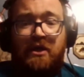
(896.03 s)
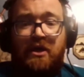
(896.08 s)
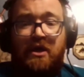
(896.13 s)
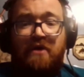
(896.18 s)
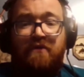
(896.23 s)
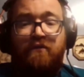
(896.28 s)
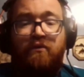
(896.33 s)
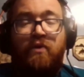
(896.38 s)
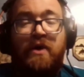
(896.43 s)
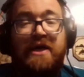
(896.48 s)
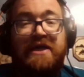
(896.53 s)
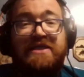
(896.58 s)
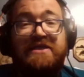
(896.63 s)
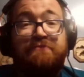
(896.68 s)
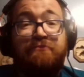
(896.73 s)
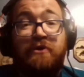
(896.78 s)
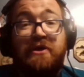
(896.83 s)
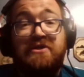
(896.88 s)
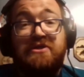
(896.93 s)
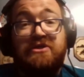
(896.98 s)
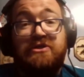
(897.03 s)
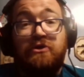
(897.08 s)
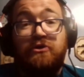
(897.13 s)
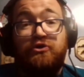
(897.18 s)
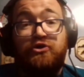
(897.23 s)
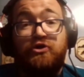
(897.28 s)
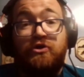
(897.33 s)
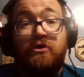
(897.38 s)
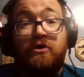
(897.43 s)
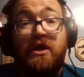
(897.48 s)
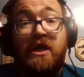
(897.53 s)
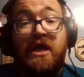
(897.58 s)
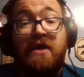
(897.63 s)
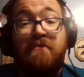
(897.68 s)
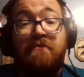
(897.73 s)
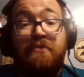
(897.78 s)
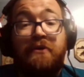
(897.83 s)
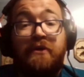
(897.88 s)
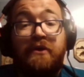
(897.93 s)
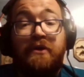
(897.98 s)
of widespread social
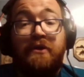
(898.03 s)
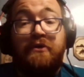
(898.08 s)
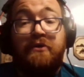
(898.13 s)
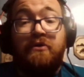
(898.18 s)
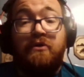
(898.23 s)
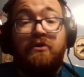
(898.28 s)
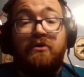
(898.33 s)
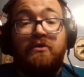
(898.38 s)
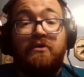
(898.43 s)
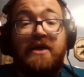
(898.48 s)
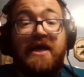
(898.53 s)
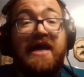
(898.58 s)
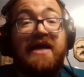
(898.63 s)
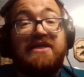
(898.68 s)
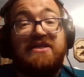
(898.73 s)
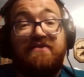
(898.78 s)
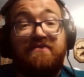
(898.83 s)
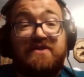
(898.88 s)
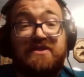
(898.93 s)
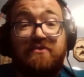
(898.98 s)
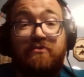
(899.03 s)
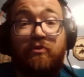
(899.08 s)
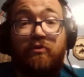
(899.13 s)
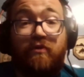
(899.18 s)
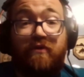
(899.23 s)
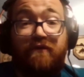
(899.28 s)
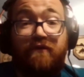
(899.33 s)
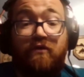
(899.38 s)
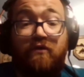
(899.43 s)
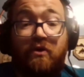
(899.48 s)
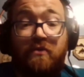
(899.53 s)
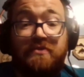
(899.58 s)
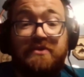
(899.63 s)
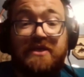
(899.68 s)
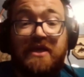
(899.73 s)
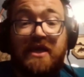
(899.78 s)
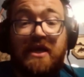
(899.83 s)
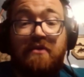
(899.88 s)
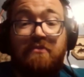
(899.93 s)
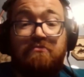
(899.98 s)
and political activism and
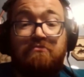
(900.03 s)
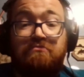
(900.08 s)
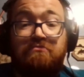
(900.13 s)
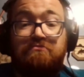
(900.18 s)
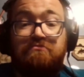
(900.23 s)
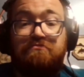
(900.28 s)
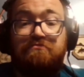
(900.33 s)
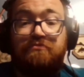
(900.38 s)
reforms. And